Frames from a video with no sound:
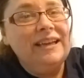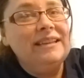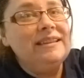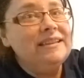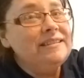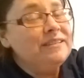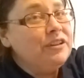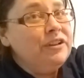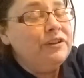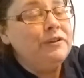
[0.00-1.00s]
This
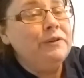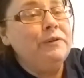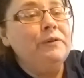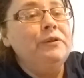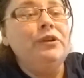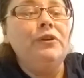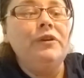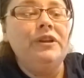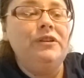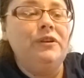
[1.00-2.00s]
glue you
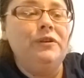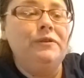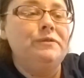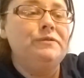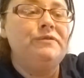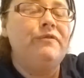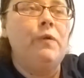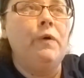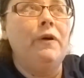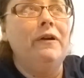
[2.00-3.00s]
can use
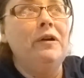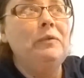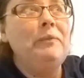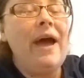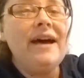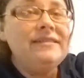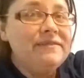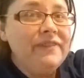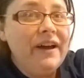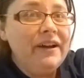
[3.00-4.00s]
for
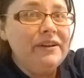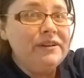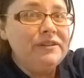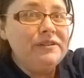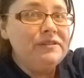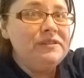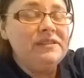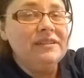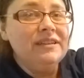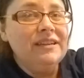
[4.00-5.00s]
pacifiers
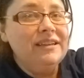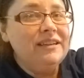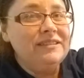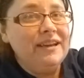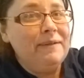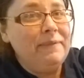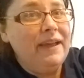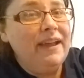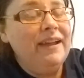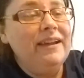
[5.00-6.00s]
type
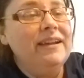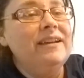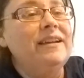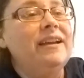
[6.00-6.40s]
thing.